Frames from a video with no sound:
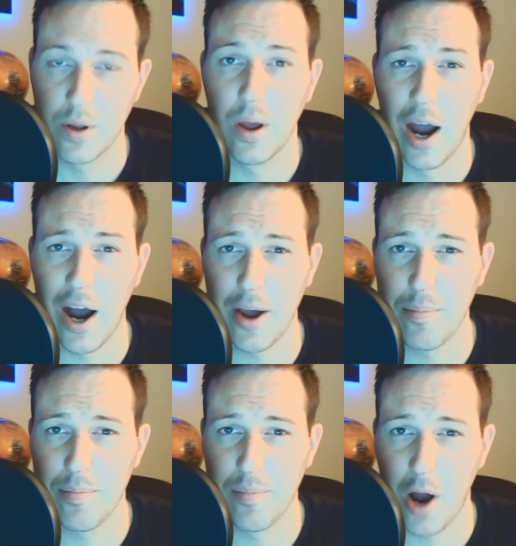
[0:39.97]
Hi,
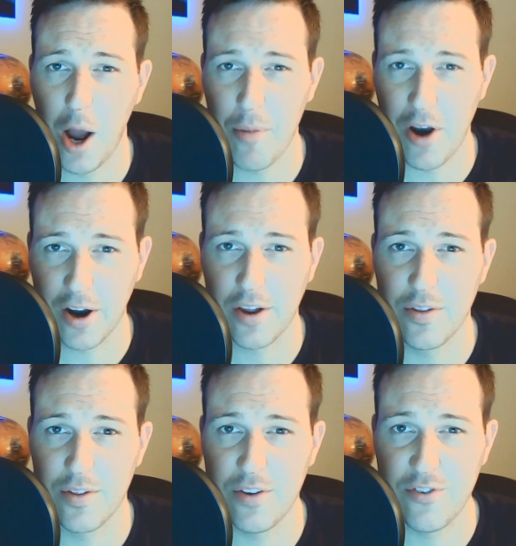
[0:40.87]
I'm Eric.
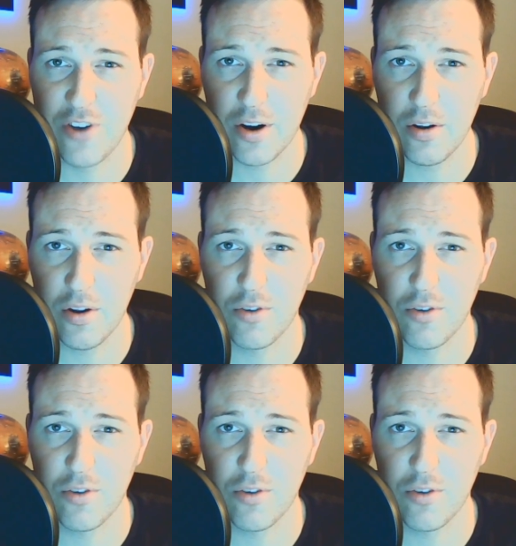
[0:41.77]
This channel is